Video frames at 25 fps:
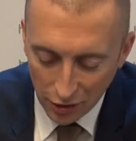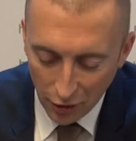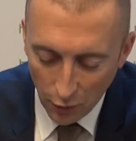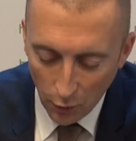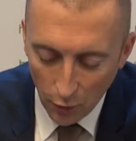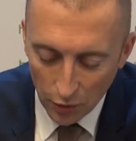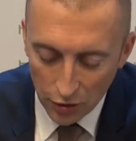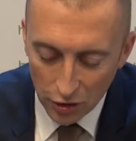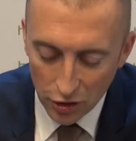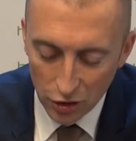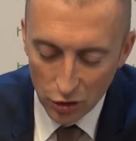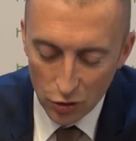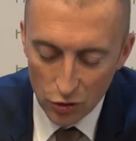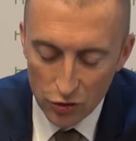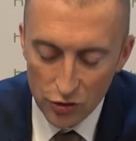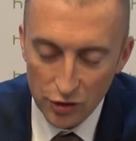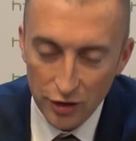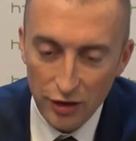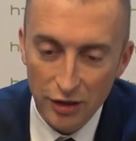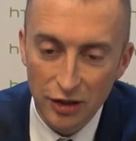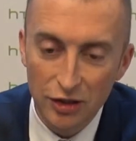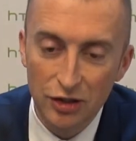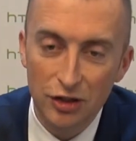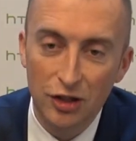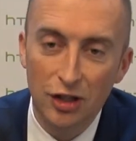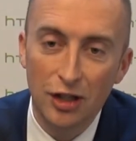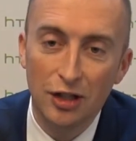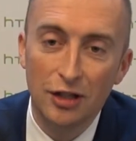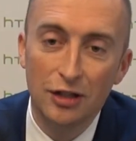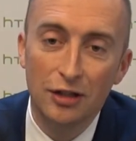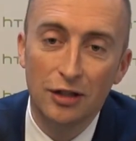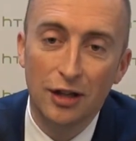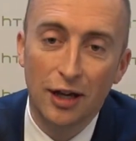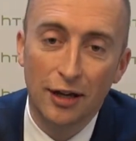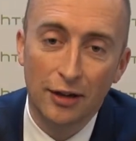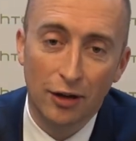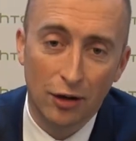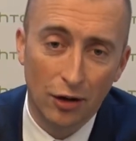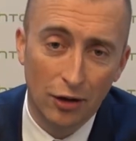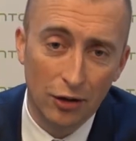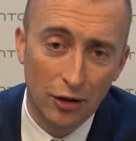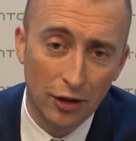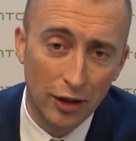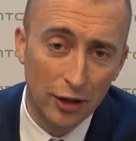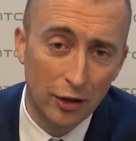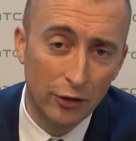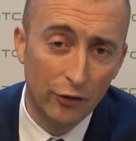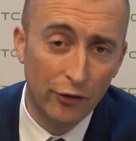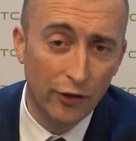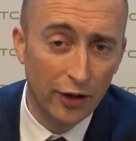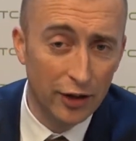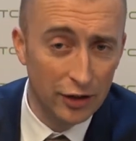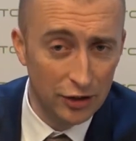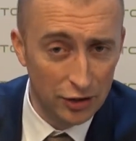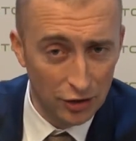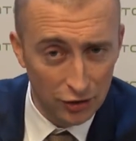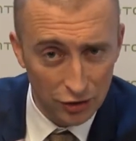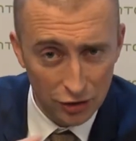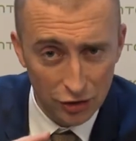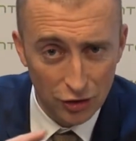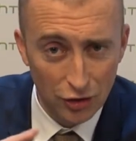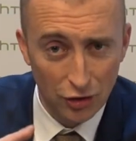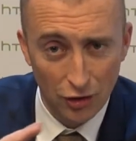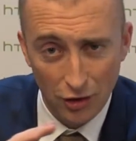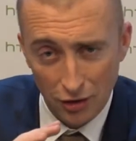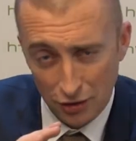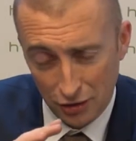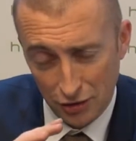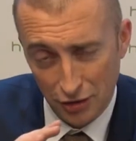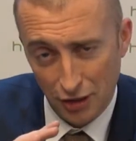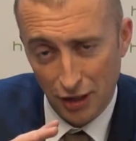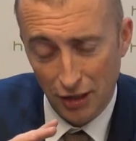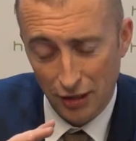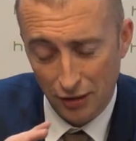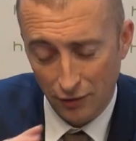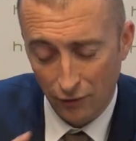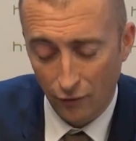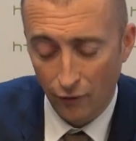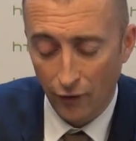what you usually see that our innovation starts at the